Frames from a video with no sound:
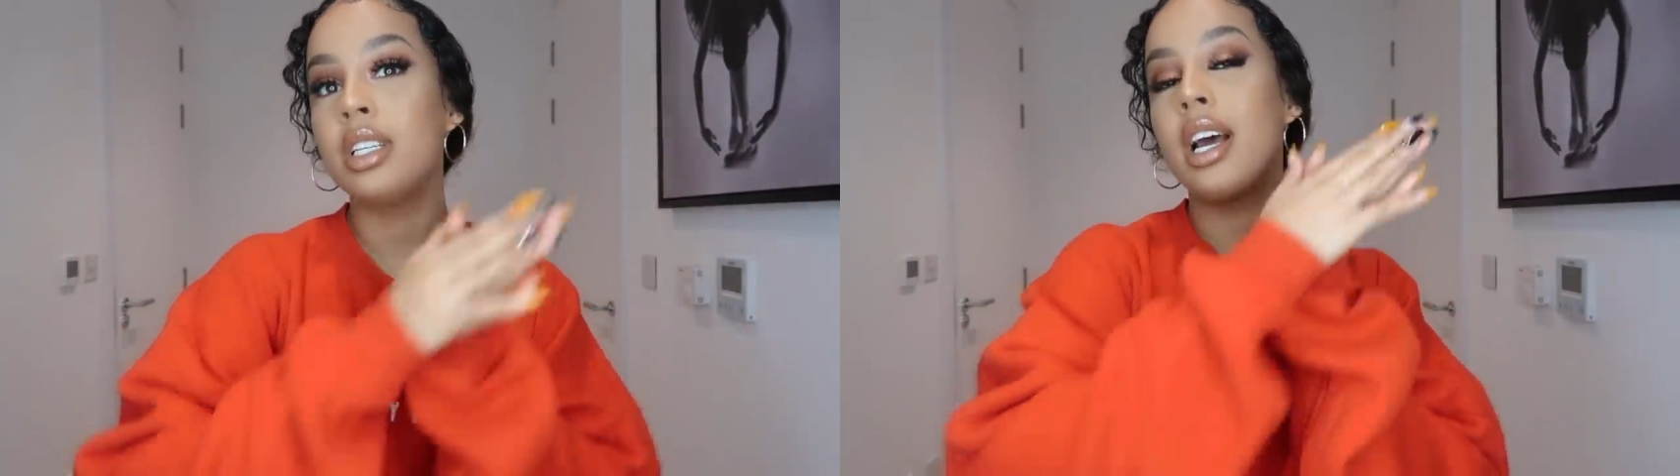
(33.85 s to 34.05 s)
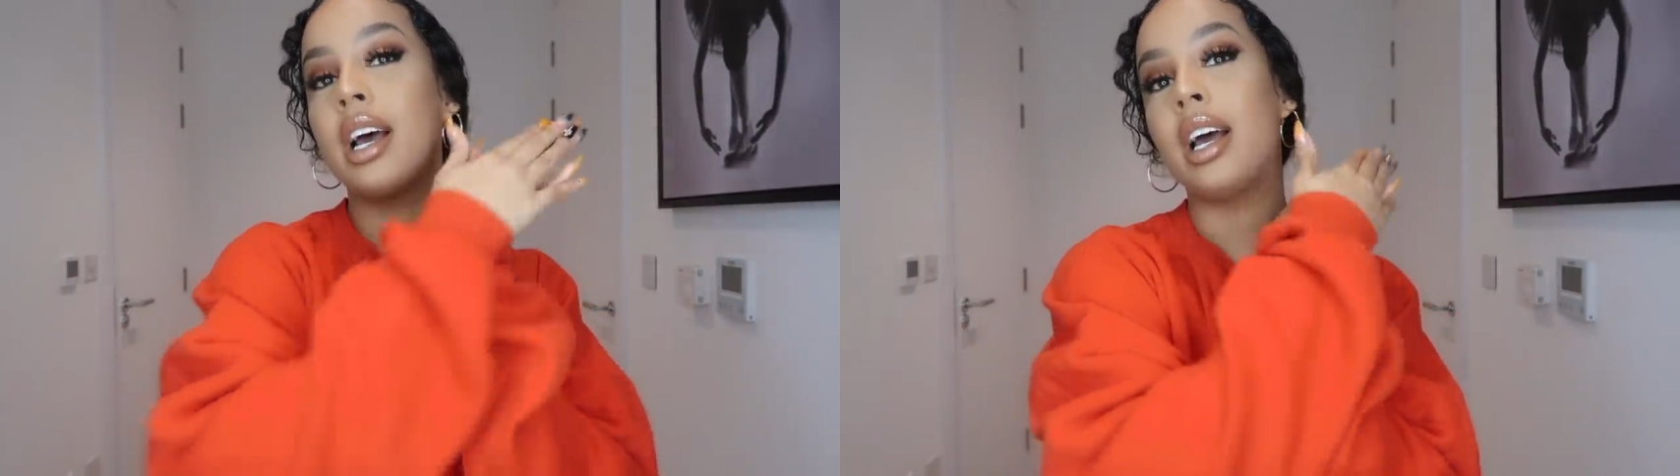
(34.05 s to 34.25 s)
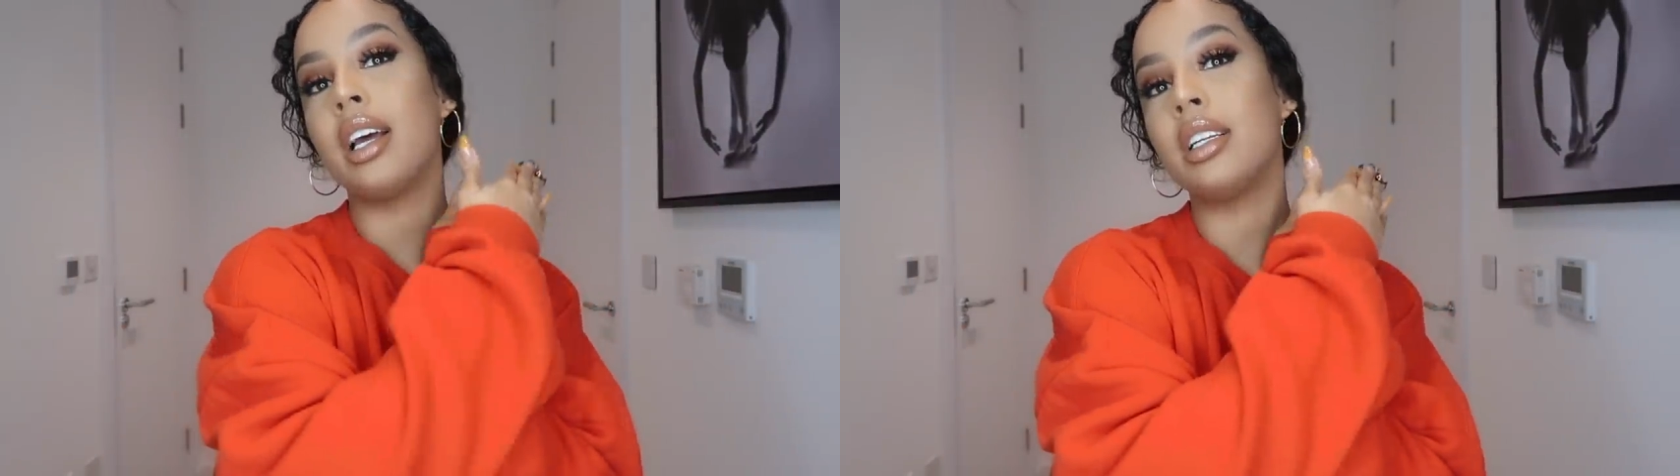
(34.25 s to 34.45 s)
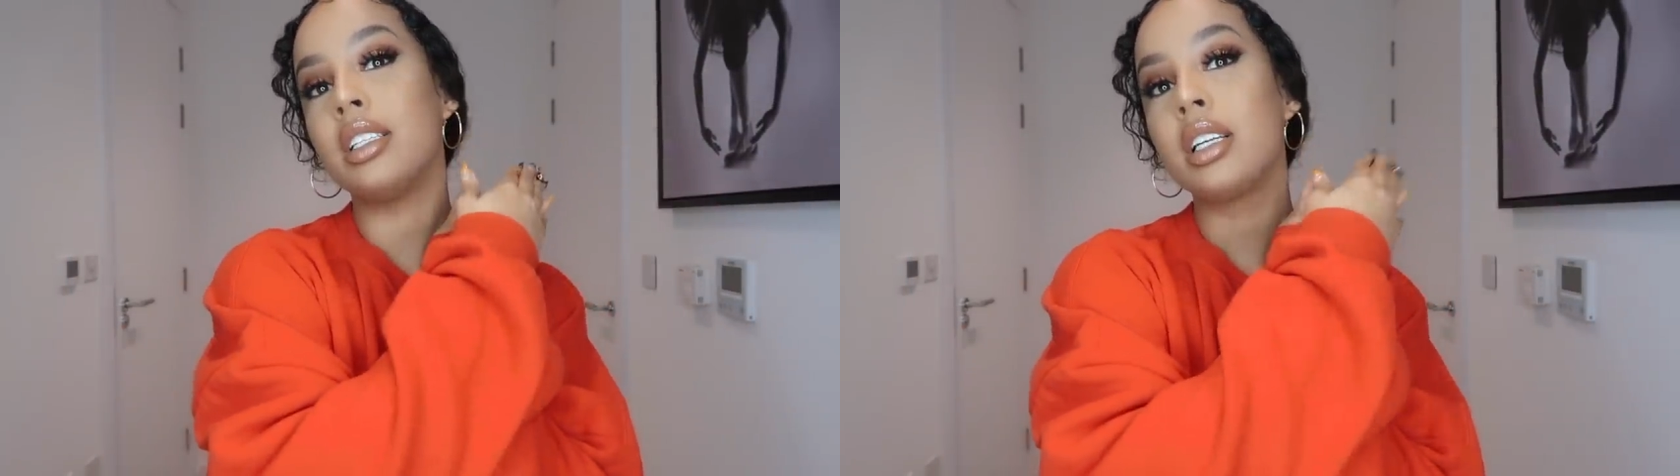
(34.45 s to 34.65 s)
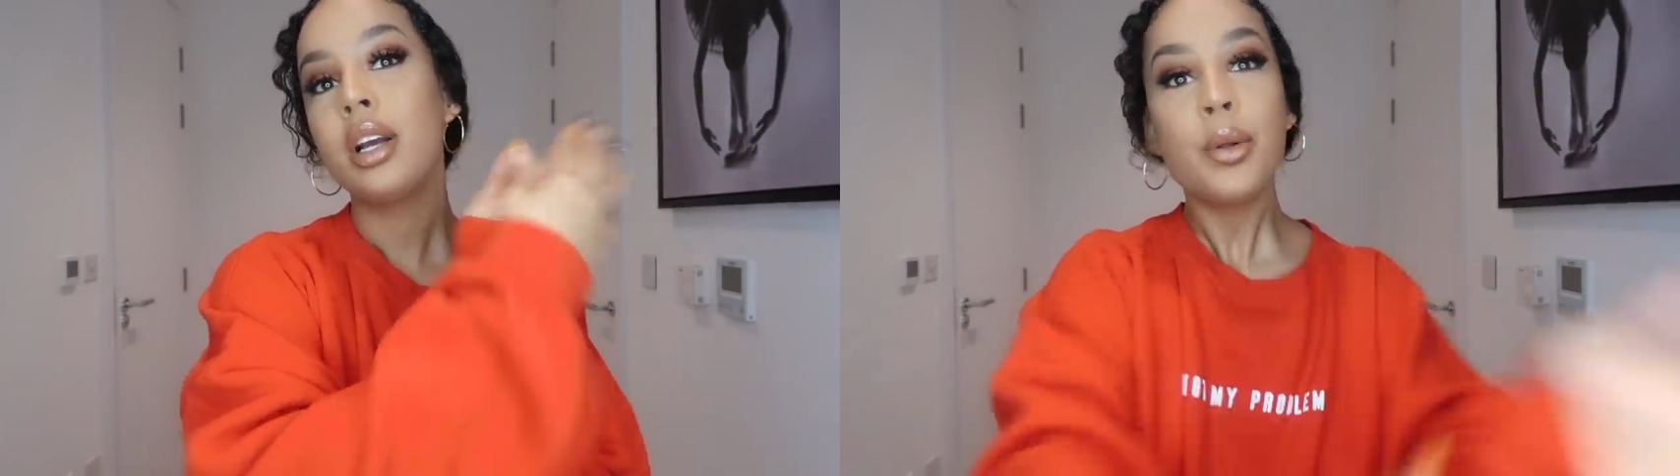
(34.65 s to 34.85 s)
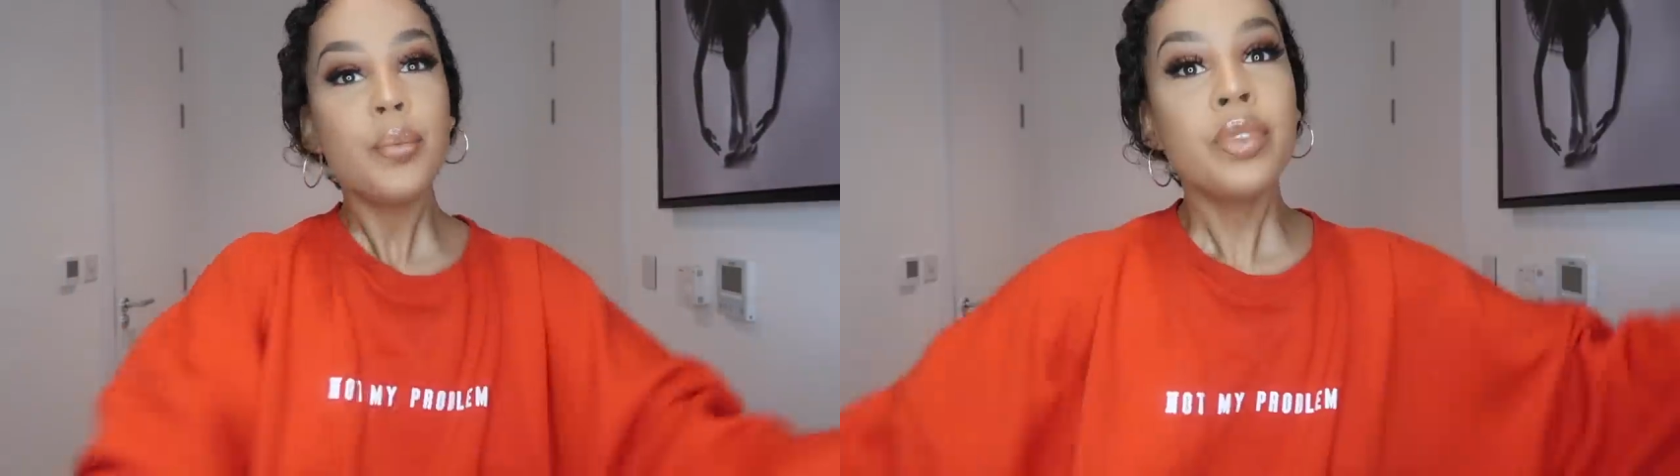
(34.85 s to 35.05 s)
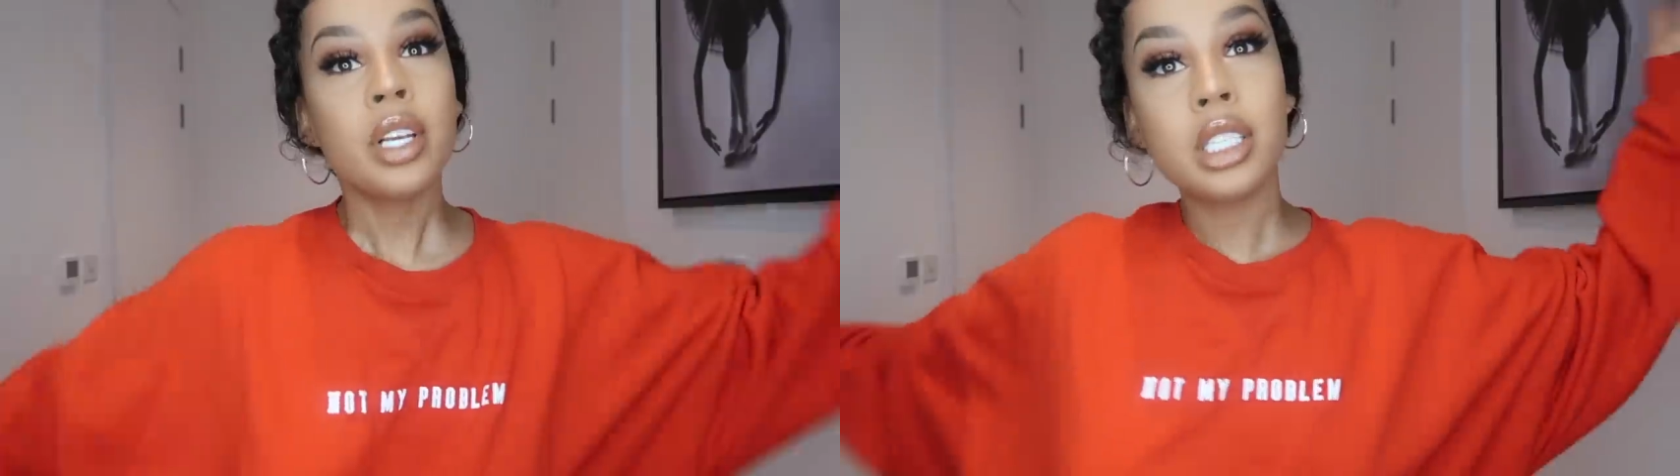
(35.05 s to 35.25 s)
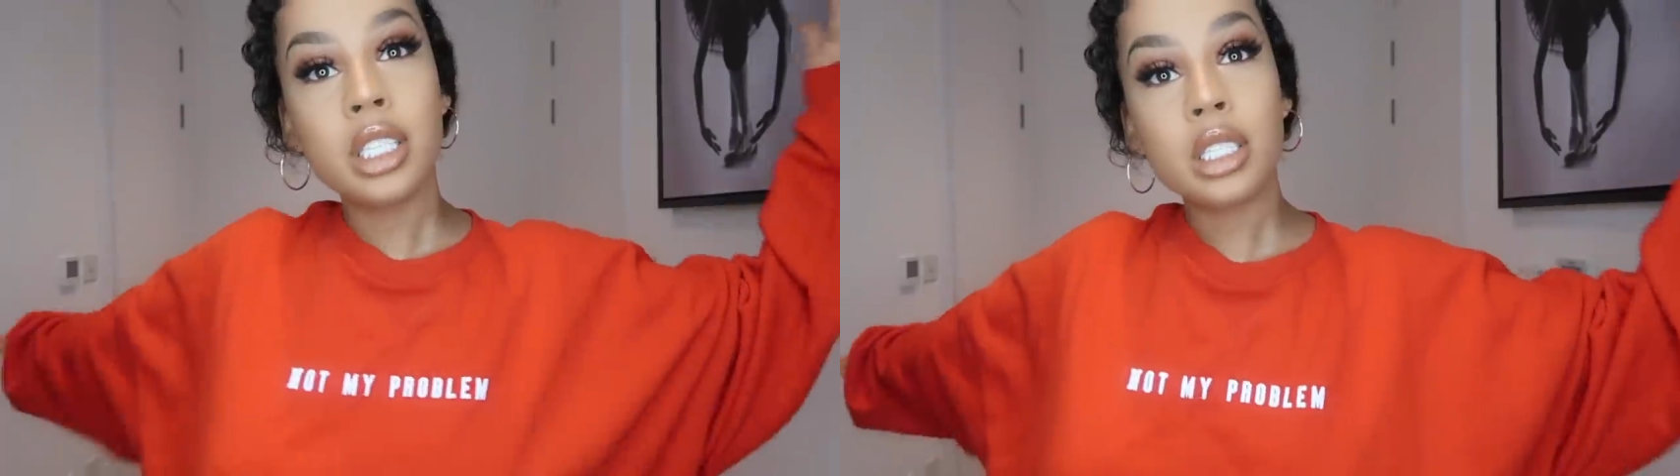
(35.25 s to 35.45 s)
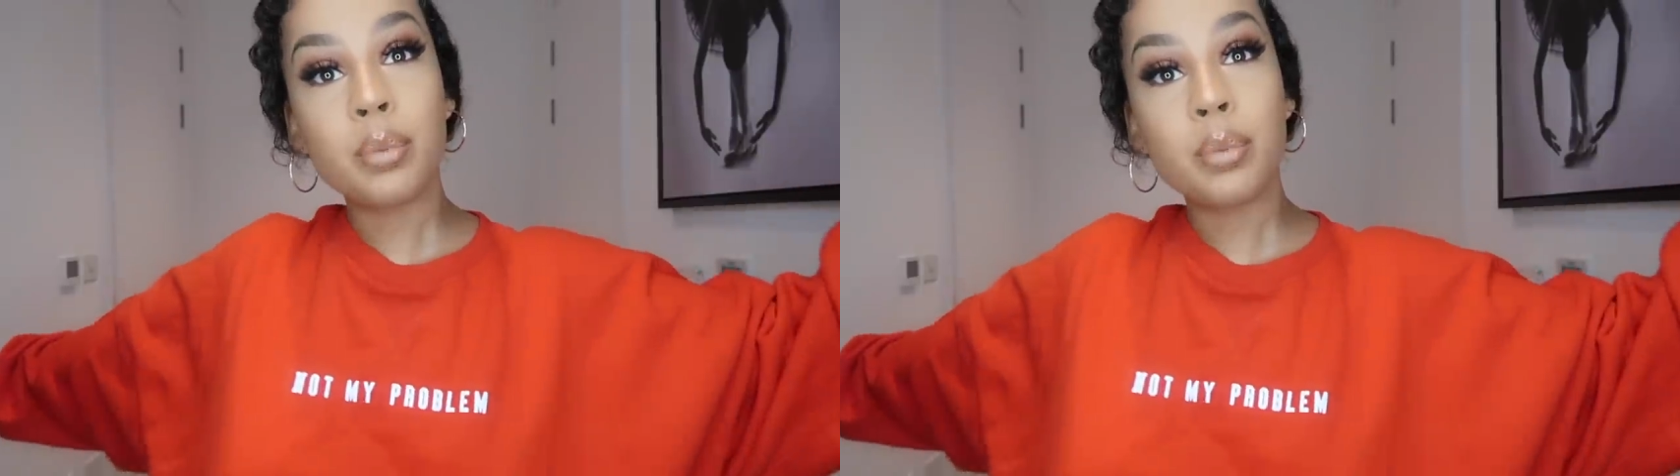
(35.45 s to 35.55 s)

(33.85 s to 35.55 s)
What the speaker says: And since